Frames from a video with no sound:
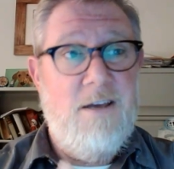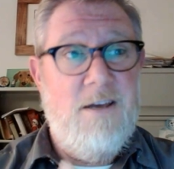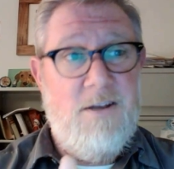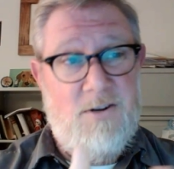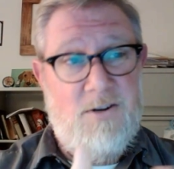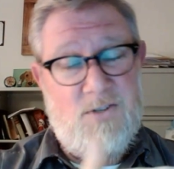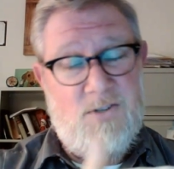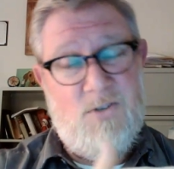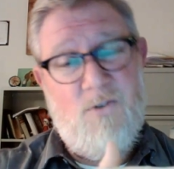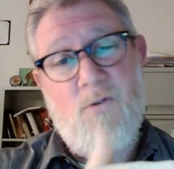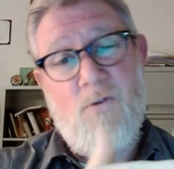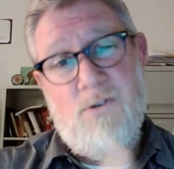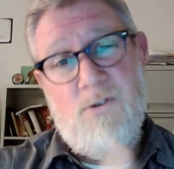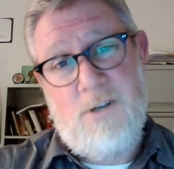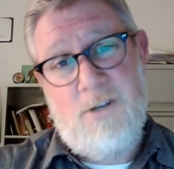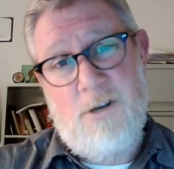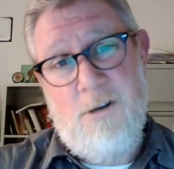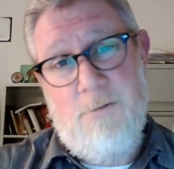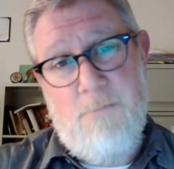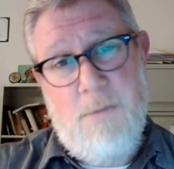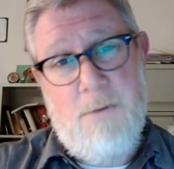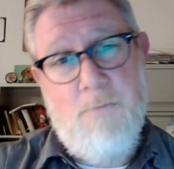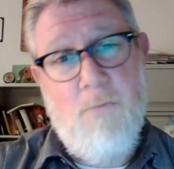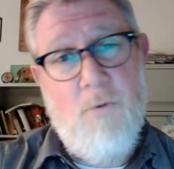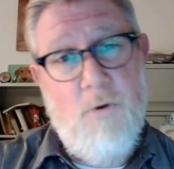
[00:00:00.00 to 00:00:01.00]
Your scores are
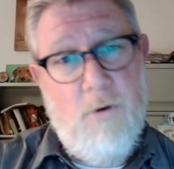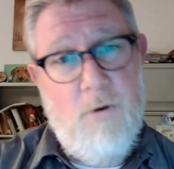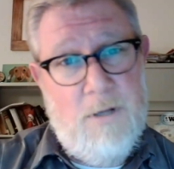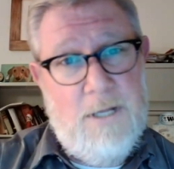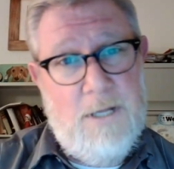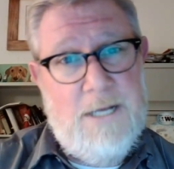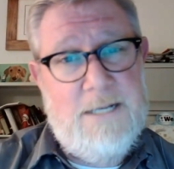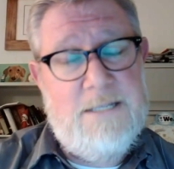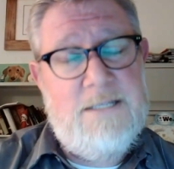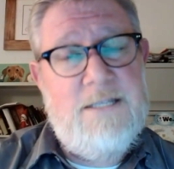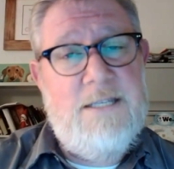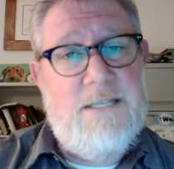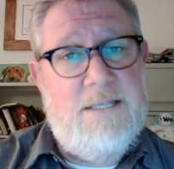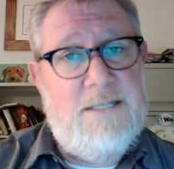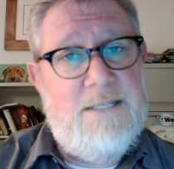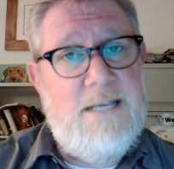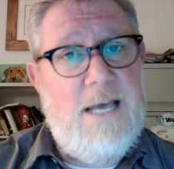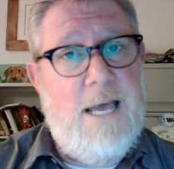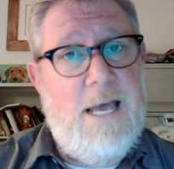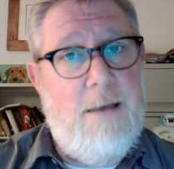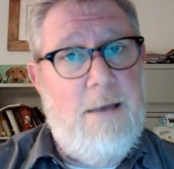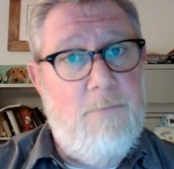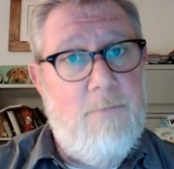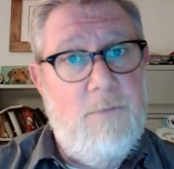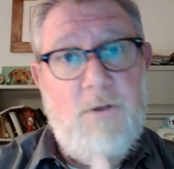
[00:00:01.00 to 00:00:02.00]
going to be more or less the
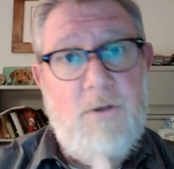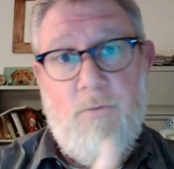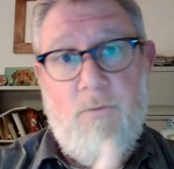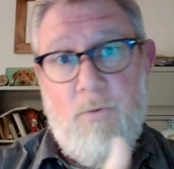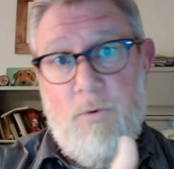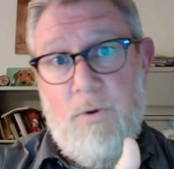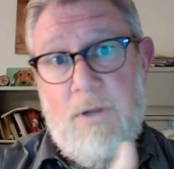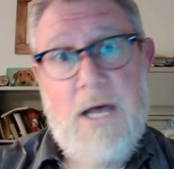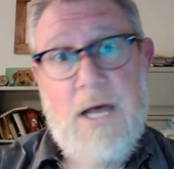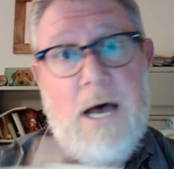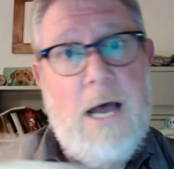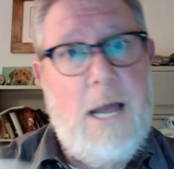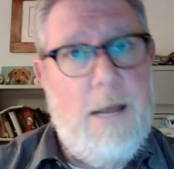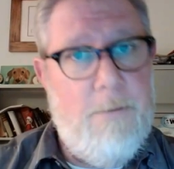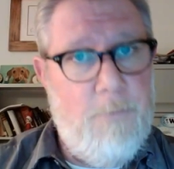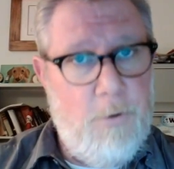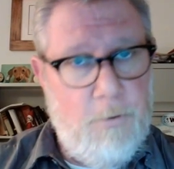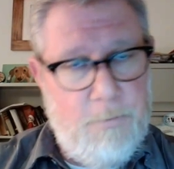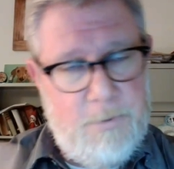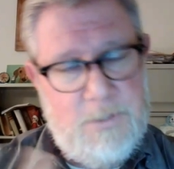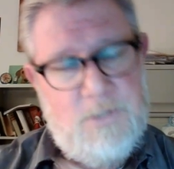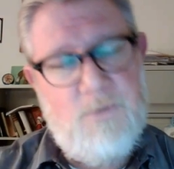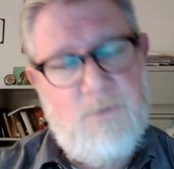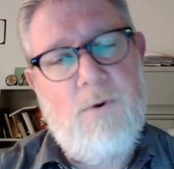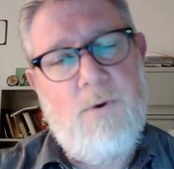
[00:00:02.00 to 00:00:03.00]
same. They're
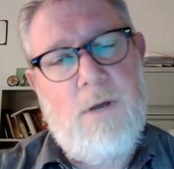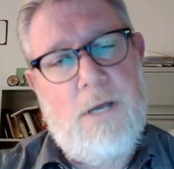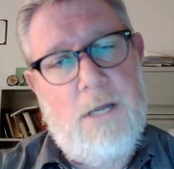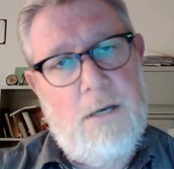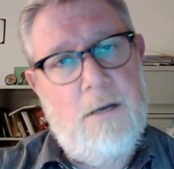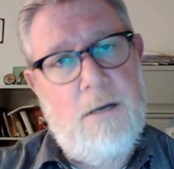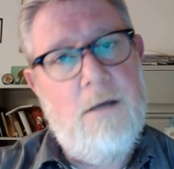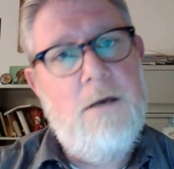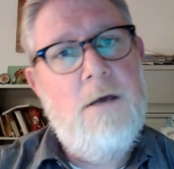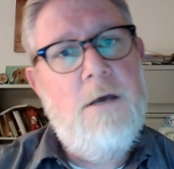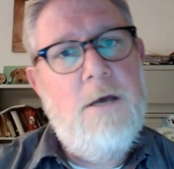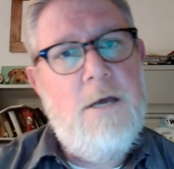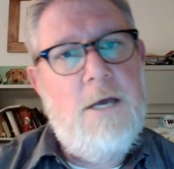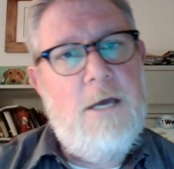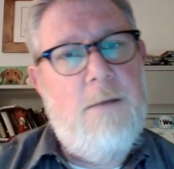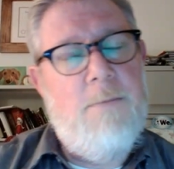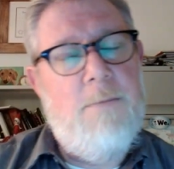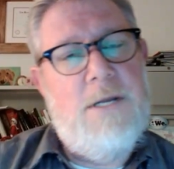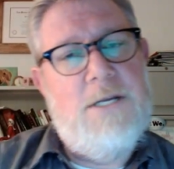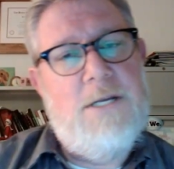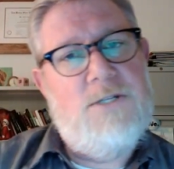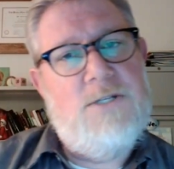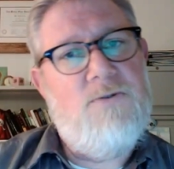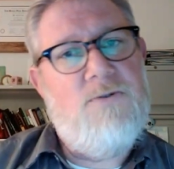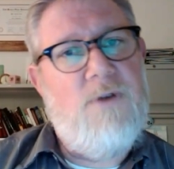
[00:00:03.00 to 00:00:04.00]
reliable between
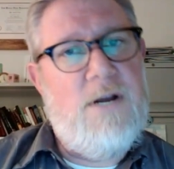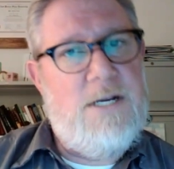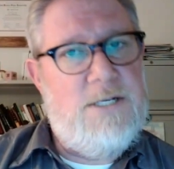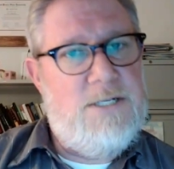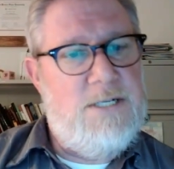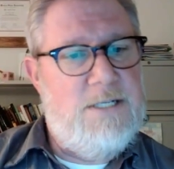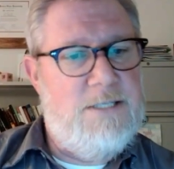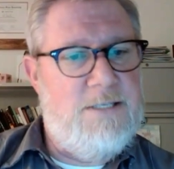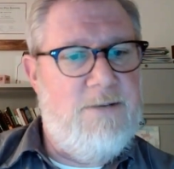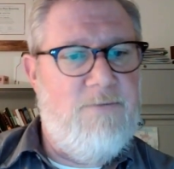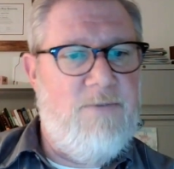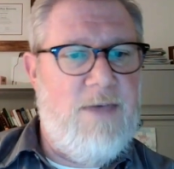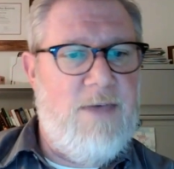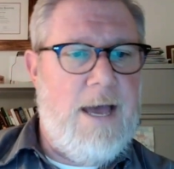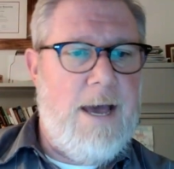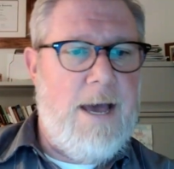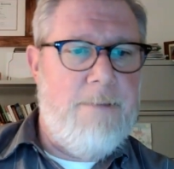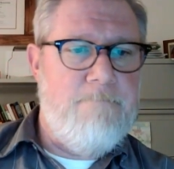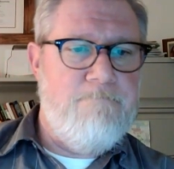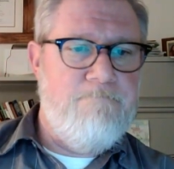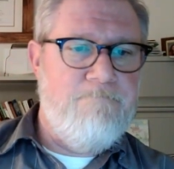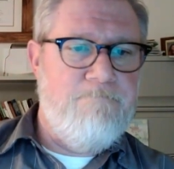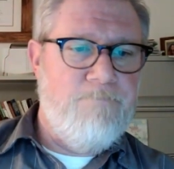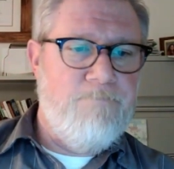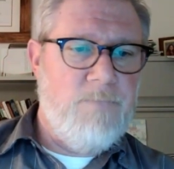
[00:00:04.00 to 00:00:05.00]
administrations of
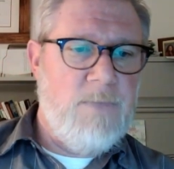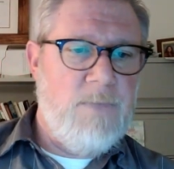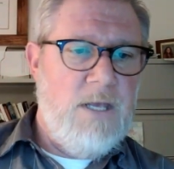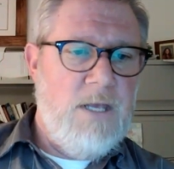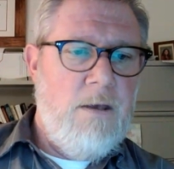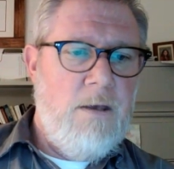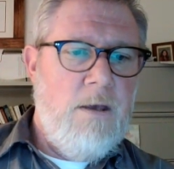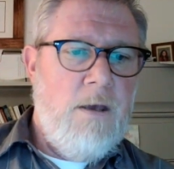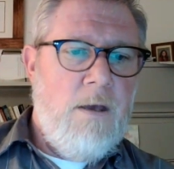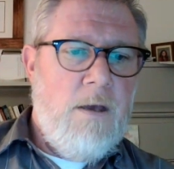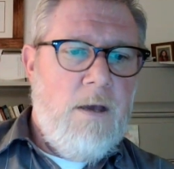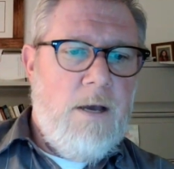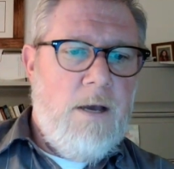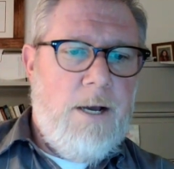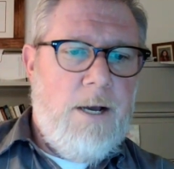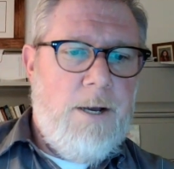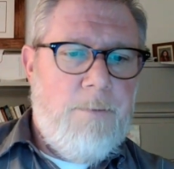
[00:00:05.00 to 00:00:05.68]
that.